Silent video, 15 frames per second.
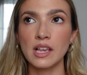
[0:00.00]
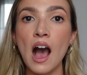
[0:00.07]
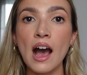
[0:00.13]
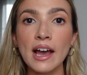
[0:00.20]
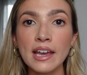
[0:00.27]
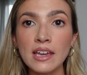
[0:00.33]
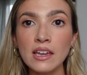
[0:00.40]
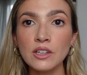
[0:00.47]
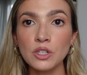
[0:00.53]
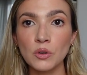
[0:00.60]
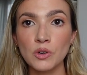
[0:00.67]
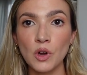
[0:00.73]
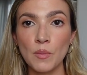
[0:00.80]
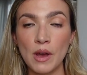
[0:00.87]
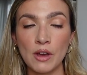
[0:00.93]
I don't
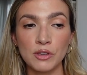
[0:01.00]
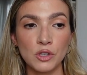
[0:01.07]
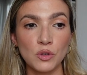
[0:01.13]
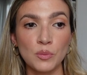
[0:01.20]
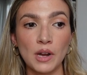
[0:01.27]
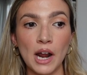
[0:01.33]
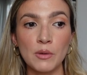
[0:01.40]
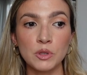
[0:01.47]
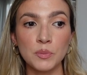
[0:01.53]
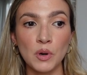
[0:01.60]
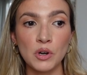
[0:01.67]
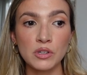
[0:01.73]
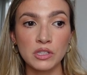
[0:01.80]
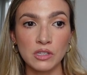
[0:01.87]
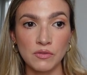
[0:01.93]
know about you, but I was
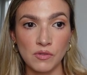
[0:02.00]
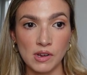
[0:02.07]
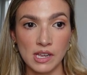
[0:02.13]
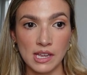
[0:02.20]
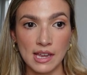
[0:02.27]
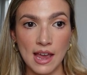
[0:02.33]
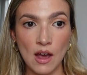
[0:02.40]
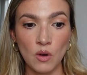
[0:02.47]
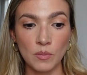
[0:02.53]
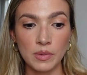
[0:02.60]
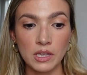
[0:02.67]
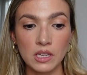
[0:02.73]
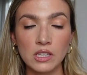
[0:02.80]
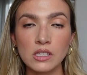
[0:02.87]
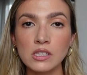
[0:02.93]
personally freaking out
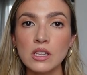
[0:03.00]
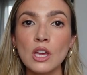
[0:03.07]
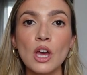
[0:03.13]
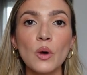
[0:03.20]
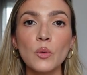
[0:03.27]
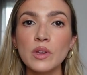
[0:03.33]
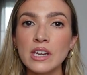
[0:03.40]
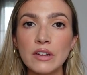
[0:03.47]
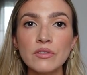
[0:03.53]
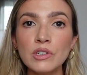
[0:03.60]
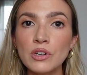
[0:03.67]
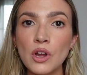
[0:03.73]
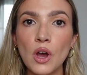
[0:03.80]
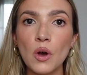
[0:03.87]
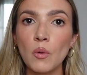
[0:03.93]
because we never
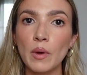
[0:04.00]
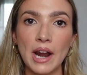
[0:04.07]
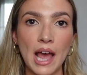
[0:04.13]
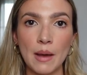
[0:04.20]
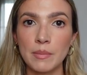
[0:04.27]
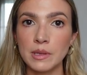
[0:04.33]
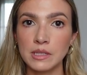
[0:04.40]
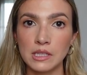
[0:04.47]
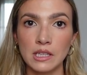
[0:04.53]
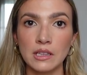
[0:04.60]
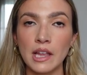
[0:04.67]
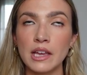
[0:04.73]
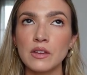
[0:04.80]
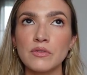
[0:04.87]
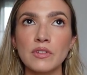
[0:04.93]
know what happens in
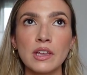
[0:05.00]
life.